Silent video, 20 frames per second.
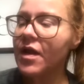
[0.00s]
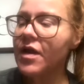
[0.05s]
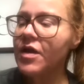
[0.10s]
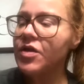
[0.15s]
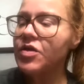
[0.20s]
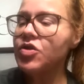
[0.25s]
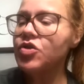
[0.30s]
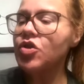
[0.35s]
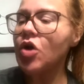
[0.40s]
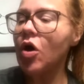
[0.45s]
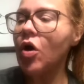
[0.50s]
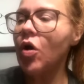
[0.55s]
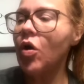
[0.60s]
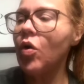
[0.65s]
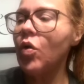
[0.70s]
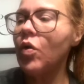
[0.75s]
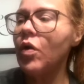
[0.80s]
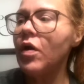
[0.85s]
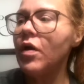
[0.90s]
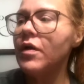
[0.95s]

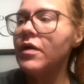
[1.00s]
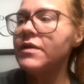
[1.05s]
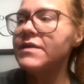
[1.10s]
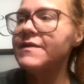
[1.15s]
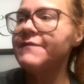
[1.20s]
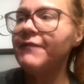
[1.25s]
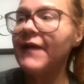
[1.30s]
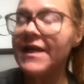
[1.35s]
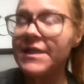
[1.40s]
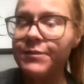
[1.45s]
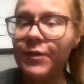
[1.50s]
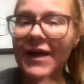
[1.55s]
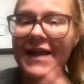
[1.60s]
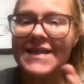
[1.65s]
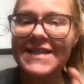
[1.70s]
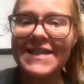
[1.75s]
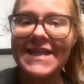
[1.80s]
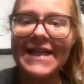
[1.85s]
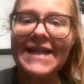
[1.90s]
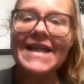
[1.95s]
so Facebook has
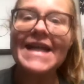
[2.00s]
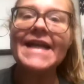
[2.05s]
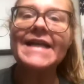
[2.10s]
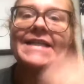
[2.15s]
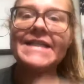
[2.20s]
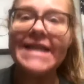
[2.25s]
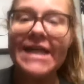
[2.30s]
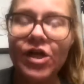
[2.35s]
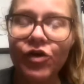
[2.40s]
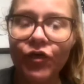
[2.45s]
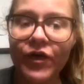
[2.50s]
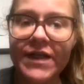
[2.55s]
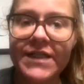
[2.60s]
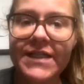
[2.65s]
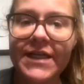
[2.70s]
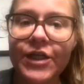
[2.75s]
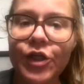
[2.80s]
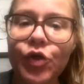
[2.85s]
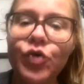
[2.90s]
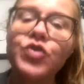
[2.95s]
seen a decrease
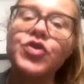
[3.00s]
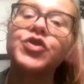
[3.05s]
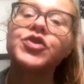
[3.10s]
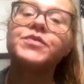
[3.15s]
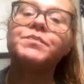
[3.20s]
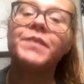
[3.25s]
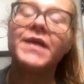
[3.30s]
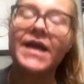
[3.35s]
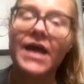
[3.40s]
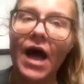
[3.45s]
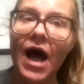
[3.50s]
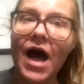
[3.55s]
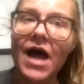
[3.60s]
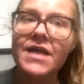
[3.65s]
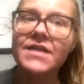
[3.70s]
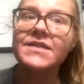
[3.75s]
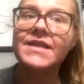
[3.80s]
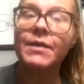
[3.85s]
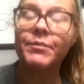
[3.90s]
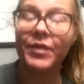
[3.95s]
in users
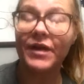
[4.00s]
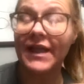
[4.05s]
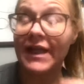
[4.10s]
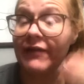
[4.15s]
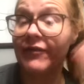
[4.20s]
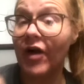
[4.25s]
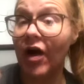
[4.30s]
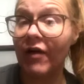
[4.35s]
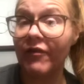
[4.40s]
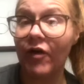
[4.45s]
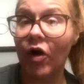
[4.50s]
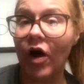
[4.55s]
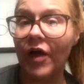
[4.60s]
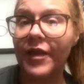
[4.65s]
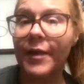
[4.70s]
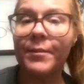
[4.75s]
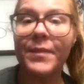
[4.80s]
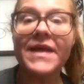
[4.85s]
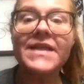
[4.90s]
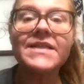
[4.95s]
because they believe of all the
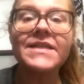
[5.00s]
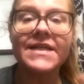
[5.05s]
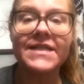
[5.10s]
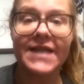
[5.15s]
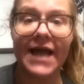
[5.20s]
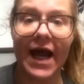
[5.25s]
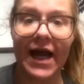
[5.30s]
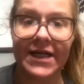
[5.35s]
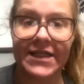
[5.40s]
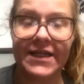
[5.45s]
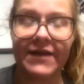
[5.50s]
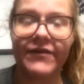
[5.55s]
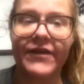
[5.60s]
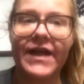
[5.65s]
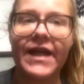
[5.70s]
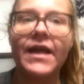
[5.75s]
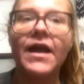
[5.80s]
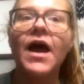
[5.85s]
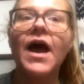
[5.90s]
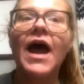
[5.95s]
business
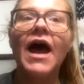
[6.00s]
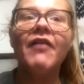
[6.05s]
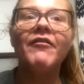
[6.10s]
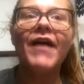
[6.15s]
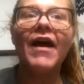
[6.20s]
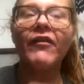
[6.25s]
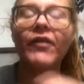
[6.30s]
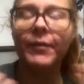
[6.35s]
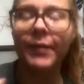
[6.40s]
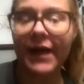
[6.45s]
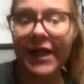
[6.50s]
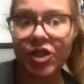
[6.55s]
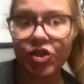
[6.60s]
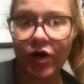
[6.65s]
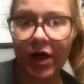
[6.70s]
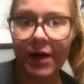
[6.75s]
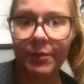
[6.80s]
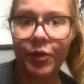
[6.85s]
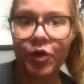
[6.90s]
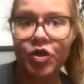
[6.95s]
activity of everybody
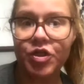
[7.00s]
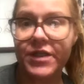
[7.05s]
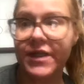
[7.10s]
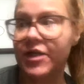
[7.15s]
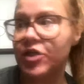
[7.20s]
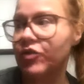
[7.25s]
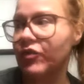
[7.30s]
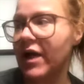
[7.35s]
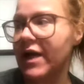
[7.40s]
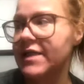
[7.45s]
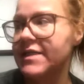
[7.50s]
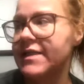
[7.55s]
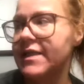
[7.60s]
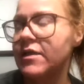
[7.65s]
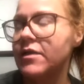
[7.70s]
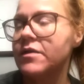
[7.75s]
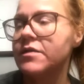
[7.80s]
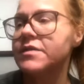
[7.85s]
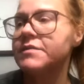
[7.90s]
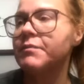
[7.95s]
trying to push their direct
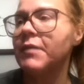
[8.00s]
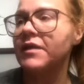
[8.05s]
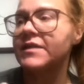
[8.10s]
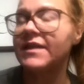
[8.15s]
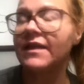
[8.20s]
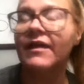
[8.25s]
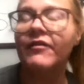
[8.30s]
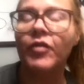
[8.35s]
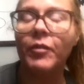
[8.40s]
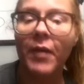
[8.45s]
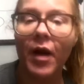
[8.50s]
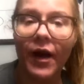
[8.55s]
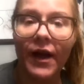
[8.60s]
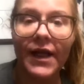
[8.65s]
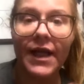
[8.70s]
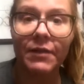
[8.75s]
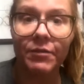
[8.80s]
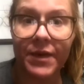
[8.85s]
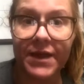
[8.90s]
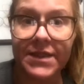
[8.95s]
sales, multi level
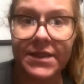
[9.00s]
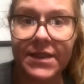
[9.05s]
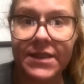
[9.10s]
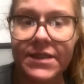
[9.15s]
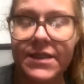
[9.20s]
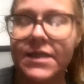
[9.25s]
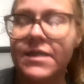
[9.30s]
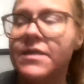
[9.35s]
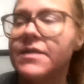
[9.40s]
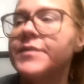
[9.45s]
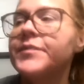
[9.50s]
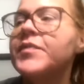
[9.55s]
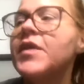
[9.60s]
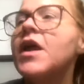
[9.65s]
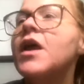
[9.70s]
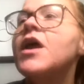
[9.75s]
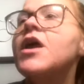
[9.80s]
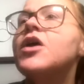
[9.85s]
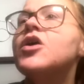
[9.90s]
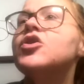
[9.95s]
marketing businesses.
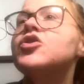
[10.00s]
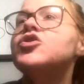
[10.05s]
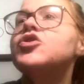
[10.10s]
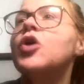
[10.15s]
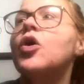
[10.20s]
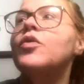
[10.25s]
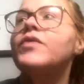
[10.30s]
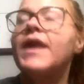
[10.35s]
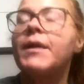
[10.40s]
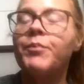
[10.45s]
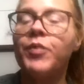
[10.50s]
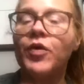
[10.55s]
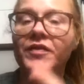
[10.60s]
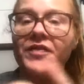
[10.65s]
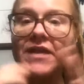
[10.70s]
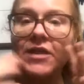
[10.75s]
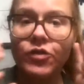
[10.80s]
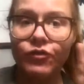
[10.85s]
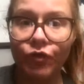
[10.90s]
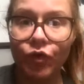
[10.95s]
So they put
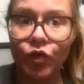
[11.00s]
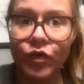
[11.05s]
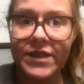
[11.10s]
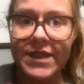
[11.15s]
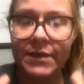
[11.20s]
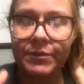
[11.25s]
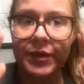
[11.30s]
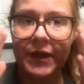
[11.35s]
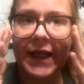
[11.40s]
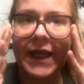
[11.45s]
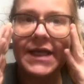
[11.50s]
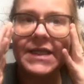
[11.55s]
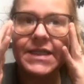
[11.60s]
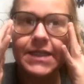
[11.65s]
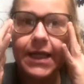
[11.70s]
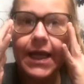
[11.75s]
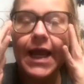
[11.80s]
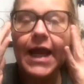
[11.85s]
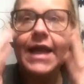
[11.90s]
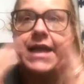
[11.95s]
these rules in place.
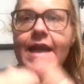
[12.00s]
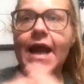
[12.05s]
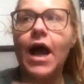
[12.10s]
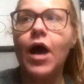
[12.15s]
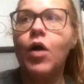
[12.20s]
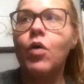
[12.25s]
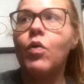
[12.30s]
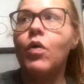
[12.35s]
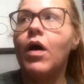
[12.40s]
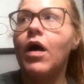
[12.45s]
Now,